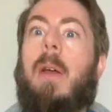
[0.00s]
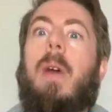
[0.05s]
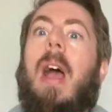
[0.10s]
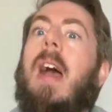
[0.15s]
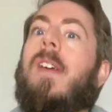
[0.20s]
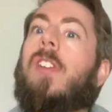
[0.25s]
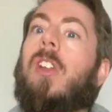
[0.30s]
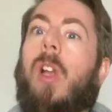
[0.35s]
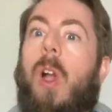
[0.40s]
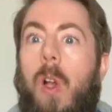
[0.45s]

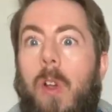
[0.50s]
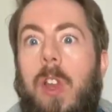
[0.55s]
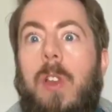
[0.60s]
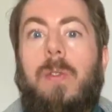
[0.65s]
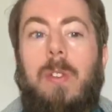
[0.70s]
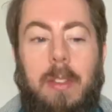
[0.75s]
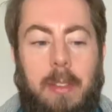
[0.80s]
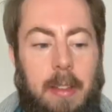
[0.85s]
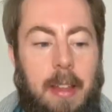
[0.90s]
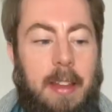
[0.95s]
Having only
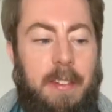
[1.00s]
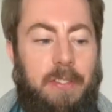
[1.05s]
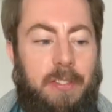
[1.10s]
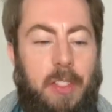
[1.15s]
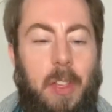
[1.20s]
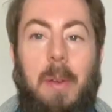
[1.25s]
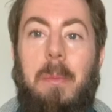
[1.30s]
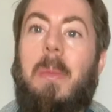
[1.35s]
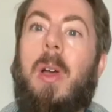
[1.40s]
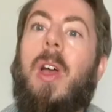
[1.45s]
received
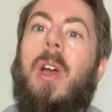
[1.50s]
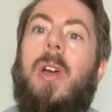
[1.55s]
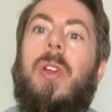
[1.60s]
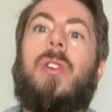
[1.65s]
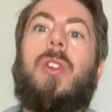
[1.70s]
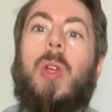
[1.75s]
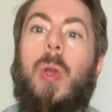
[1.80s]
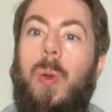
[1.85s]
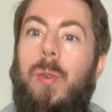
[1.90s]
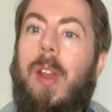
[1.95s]
them
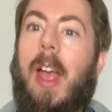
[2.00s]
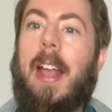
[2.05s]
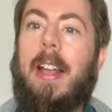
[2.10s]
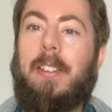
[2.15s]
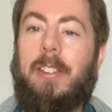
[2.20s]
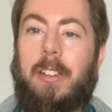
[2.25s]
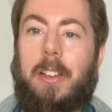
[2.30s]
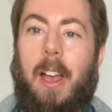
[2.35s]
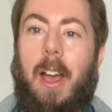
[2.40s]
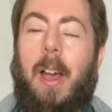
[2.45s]
2
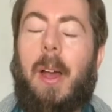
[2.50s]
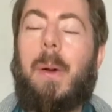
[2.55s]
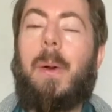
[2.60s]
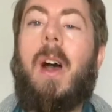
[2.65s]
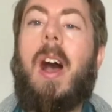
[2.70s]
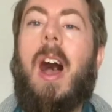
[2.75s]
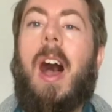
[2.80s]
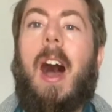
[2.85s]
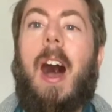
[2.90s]
days ago,